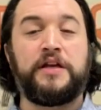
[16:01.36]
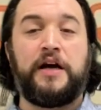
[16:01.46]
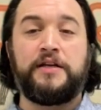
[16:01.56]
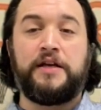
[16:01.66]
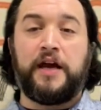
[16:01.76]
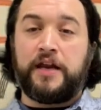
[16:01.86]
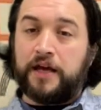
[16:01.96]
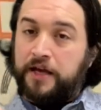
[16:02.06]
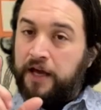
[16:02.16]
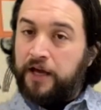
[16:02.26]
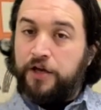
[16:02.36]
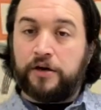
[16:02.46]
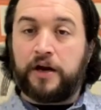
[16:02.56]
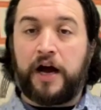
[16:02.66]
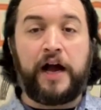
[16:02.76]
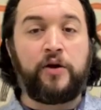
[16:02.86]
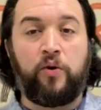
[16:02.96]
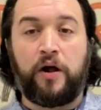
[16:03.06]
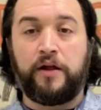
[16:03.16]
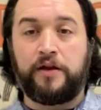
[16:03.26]
on getting a good high
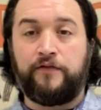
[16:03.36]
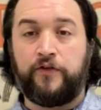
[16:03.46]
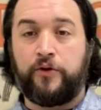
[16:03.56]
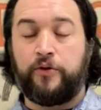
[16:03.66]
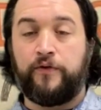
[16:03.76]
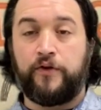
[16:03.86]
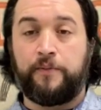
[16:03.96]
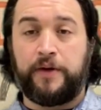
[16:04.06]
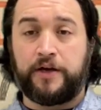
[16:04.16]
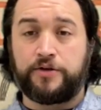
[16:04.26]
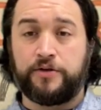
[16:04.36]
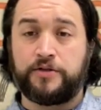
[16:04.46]
quality photo of your picture.